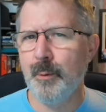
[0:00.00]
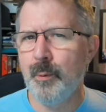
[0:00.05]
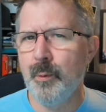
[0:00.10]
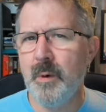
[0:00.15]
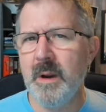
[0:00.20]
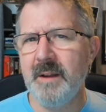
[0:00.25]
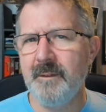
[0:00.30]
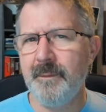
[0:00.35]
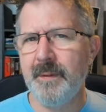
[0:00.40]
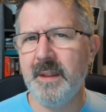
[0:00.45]

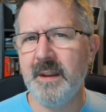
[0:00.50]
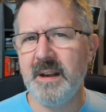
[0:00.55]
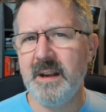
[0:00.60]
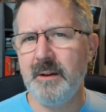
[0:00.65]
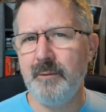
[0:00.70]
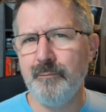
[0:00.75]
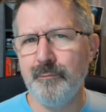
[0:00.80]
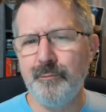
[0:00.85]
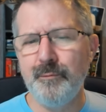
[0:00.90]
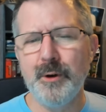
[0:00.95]
with
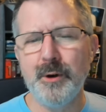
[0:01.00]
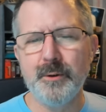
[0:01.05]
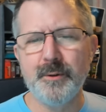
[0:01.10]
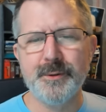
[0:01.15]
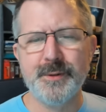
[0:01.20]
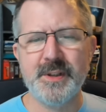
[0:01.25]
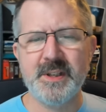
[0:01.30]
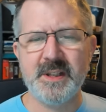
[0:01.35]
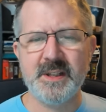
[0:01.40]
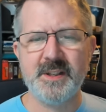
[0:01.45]
the
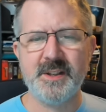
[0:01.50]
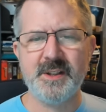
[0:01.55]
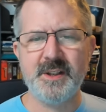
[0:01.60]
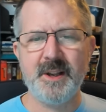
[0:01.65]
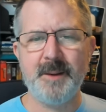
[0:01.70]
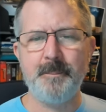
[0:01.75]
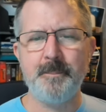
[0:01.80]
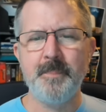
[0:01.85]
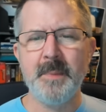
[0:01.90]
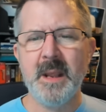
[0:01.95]
rule
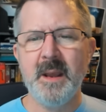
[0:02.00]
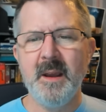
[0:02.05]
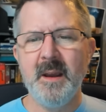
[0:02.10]
system.